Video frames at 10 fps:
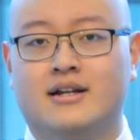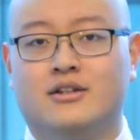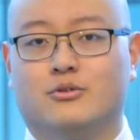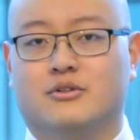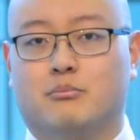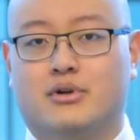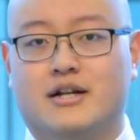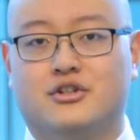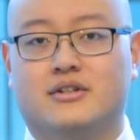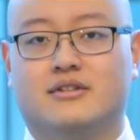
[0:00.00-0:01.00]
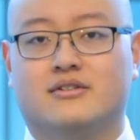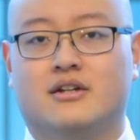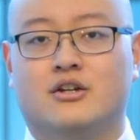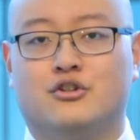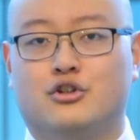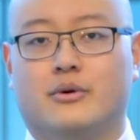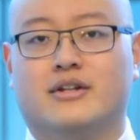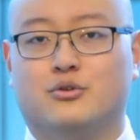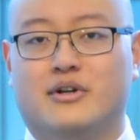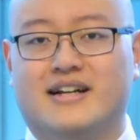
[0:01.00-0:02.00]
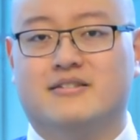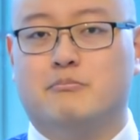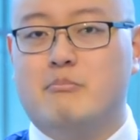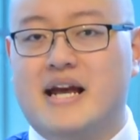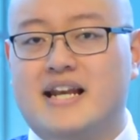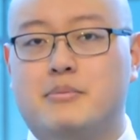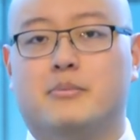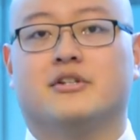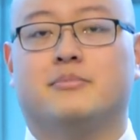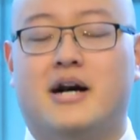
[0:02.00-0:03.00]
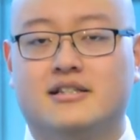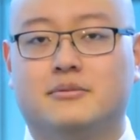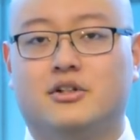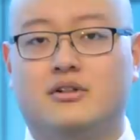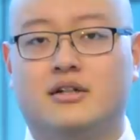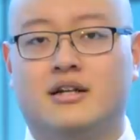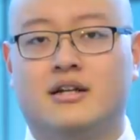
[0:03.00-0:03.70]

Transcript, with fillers: those impressions showing it to as many people as possible